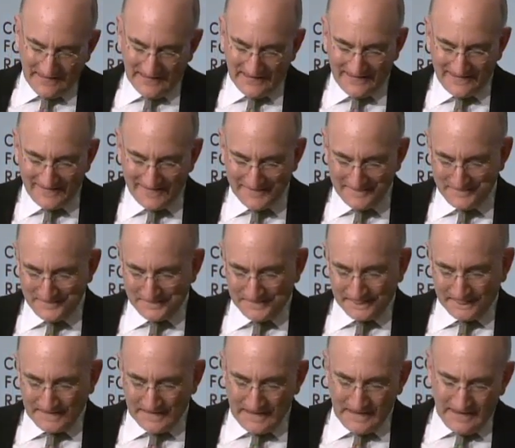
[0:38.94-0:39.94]
Uh,
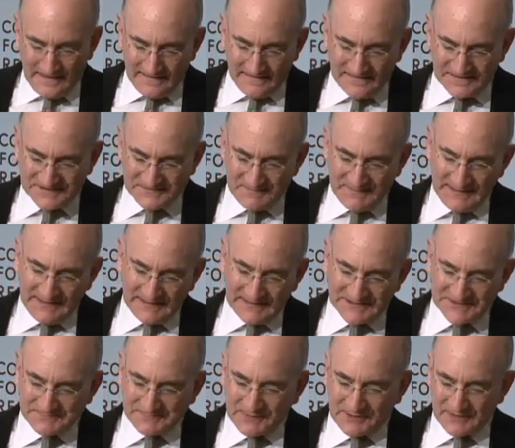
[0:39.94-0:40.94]
this meeting
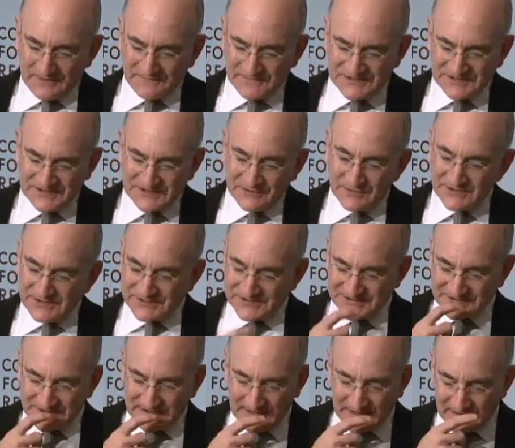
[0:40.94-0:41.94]
is part of a
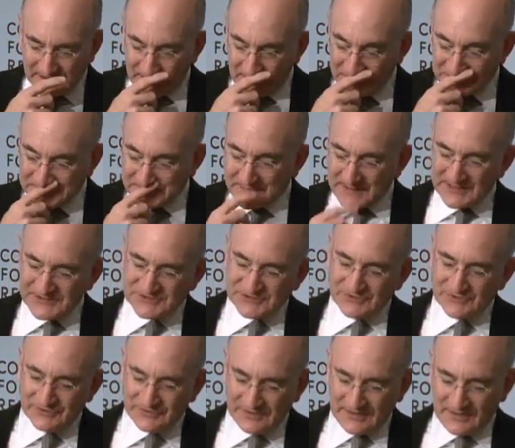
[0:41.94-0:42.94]
series uh, co
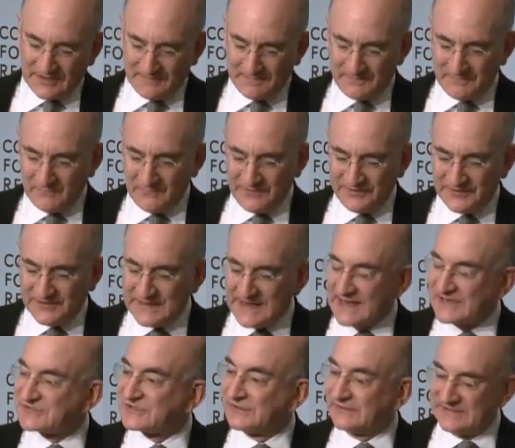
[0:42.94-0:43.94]
sponsored uh, with the
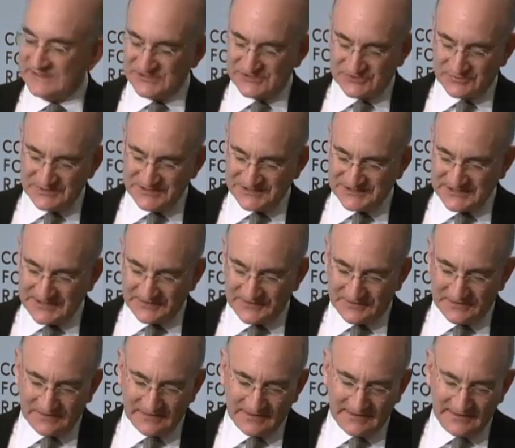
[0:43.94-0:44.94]
National History
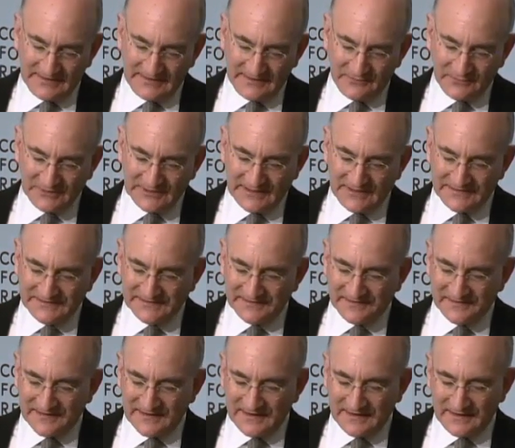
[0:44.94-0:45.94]
Center, and he would like to
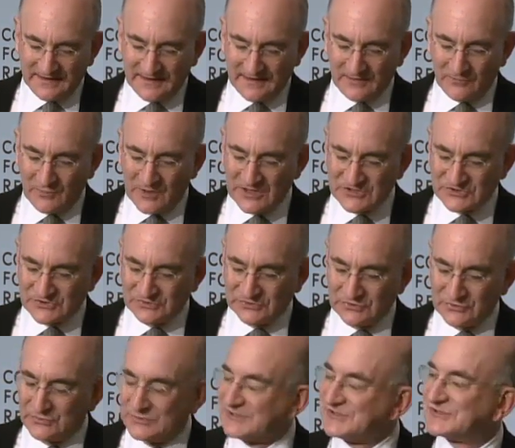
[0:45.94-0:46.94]
thank uh, Roger
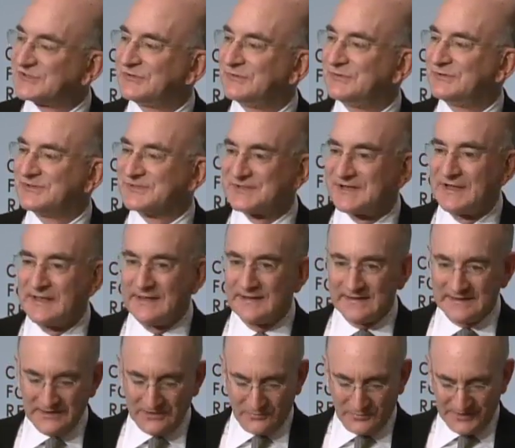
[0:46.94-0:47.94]
Louis, who is
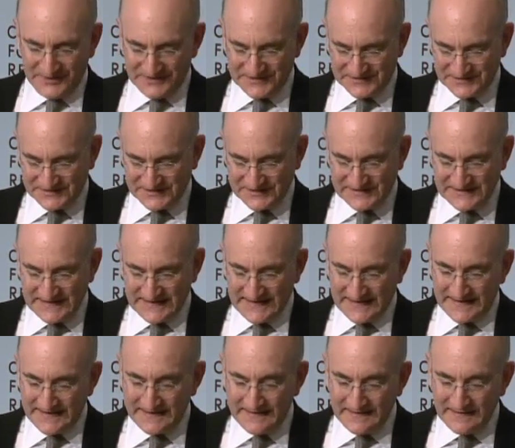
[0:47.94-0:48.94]
here with us
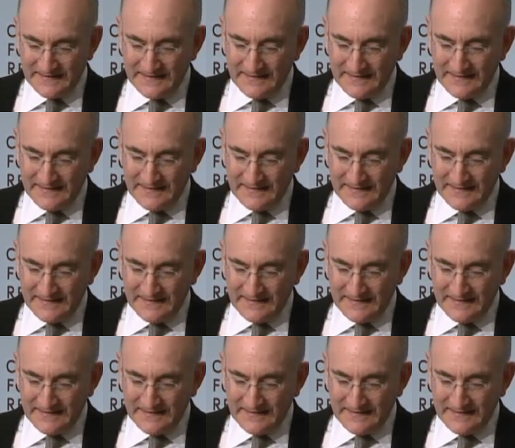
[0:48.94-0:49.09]
today.